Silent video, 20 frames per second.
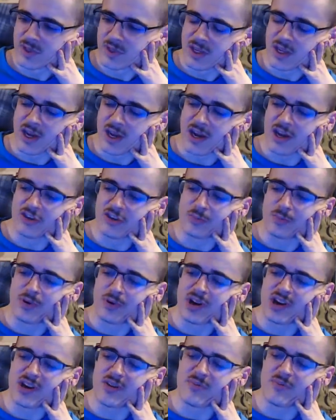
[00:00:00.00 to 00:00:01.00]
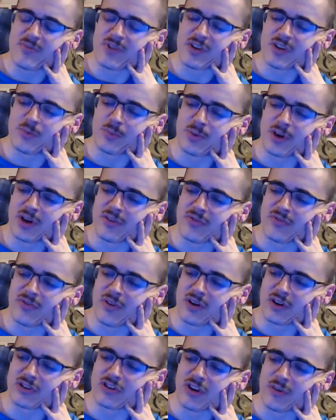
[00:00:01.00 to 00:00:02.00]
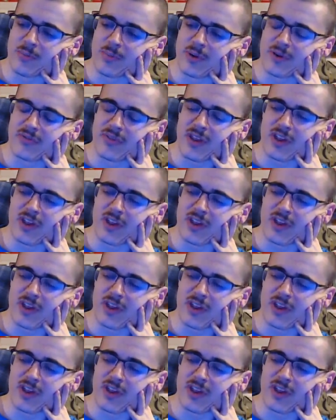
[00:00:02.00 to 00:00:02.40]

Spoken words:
Yeah, it's pretty fucked up if